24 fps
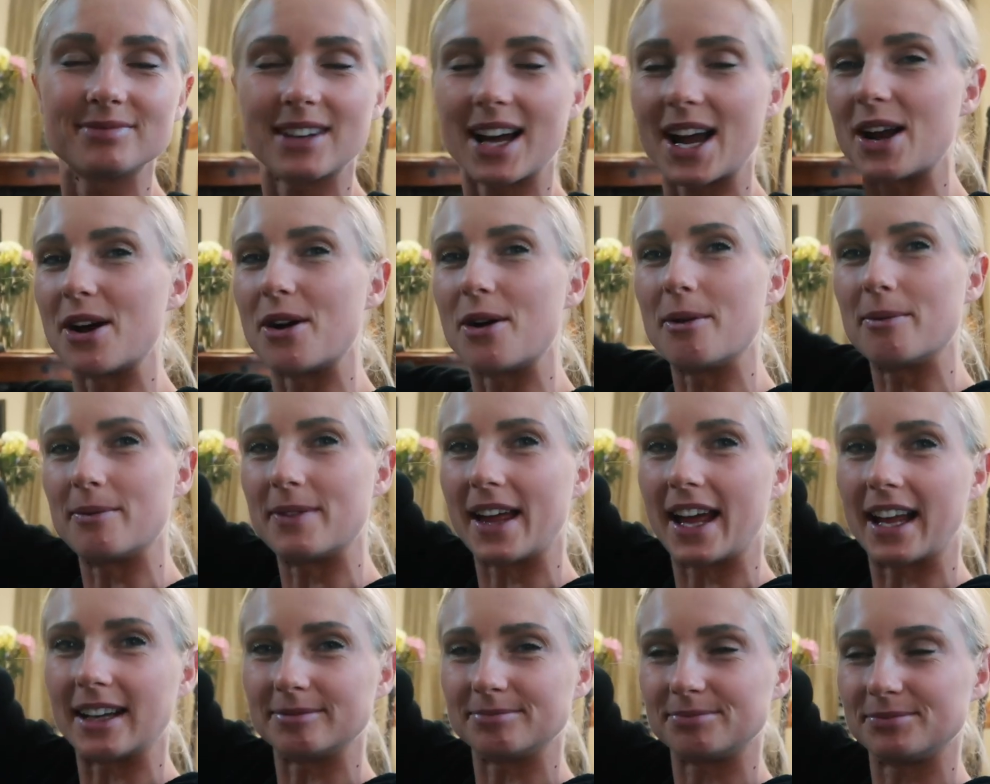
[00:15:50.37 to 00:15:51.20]
I hope
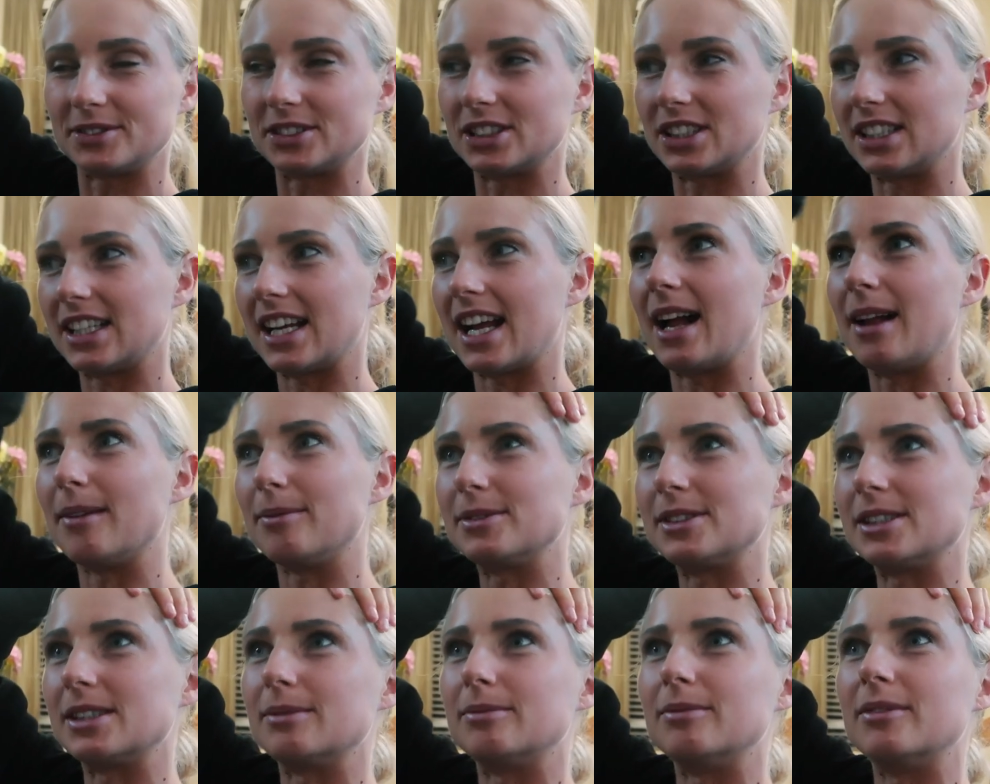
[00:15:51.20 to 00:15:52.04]
that could
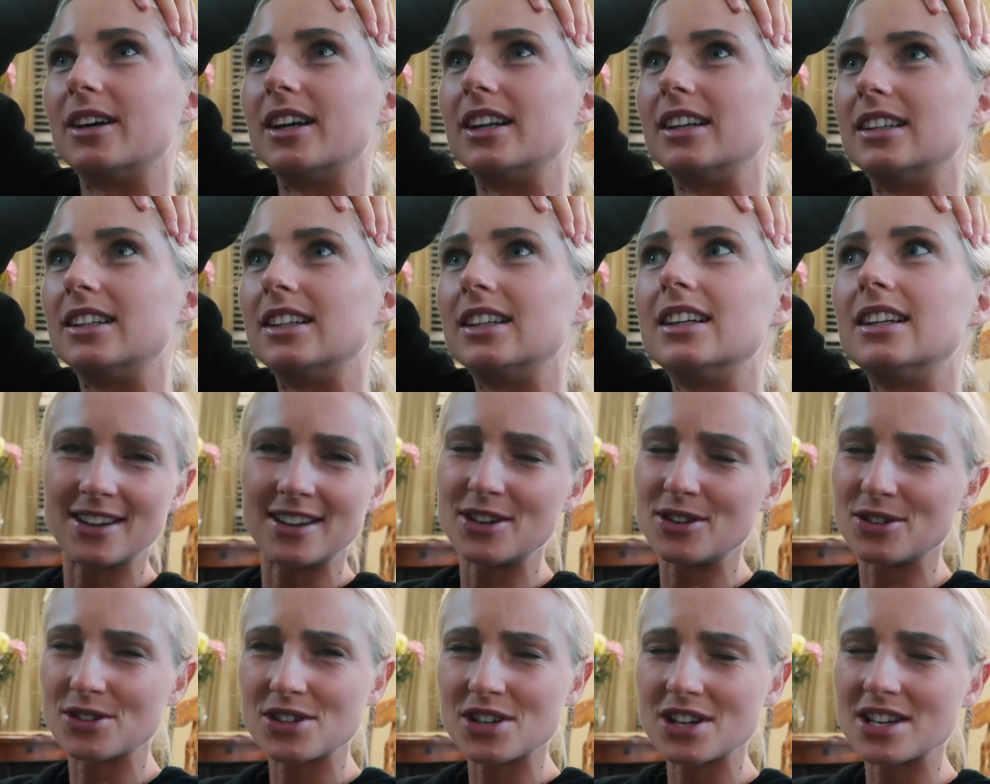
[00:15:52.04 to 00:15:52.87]
help someone.
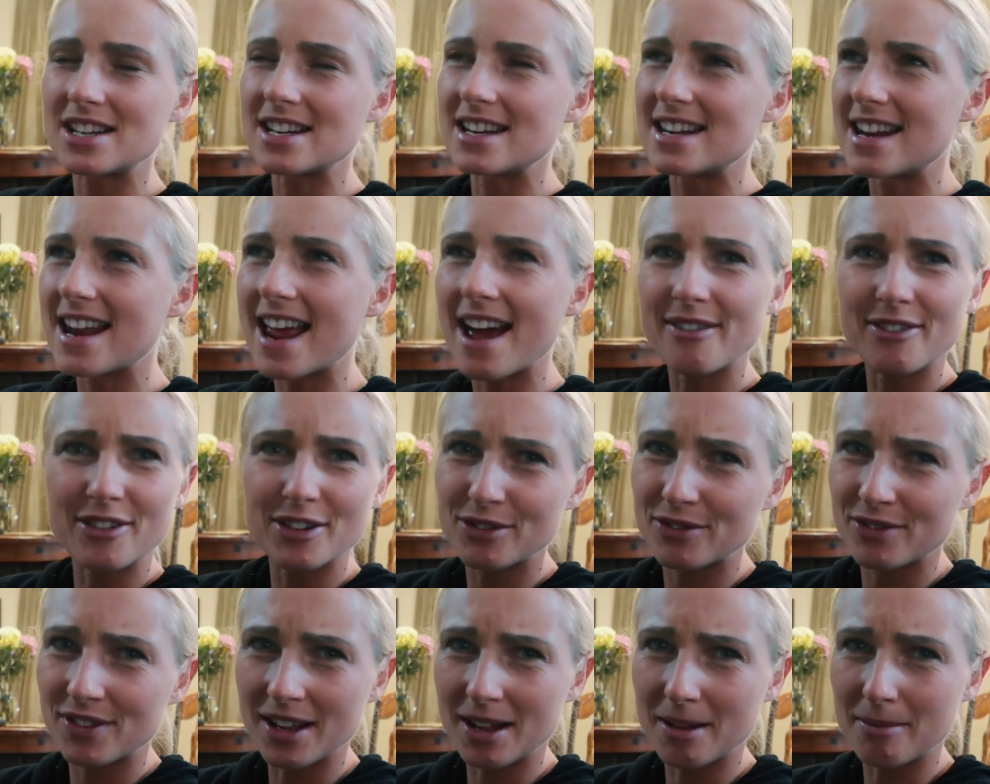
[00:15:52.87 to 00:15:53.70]
You should
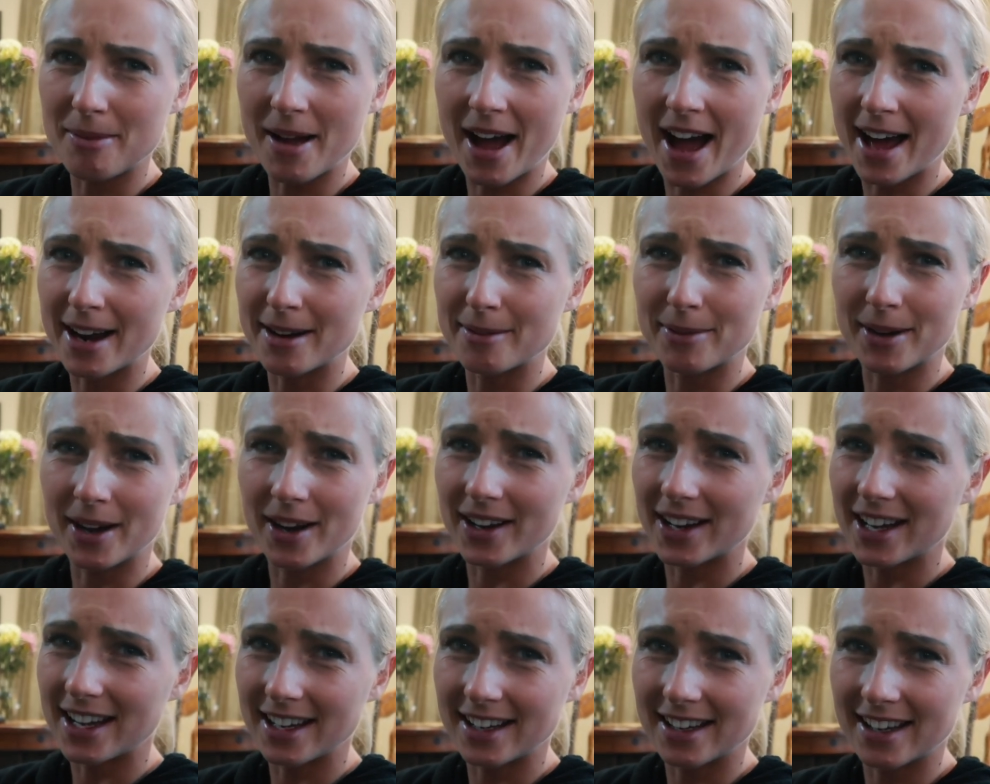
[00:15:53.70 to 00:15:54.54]
never feel bad
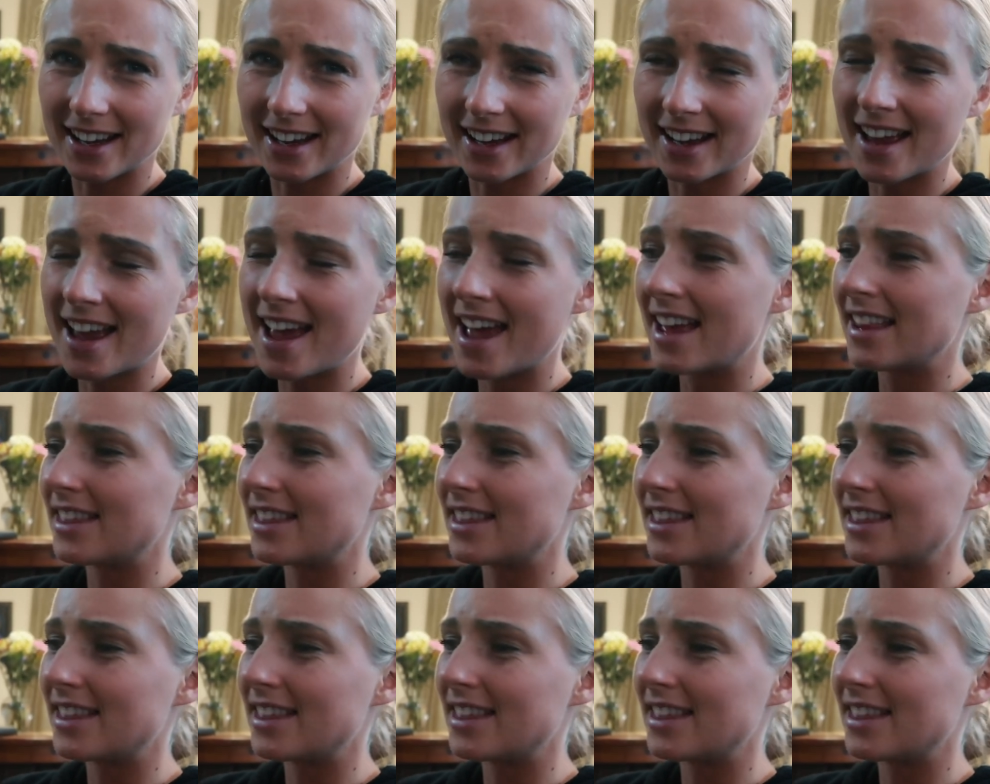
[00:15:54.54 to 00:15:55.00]
about eating.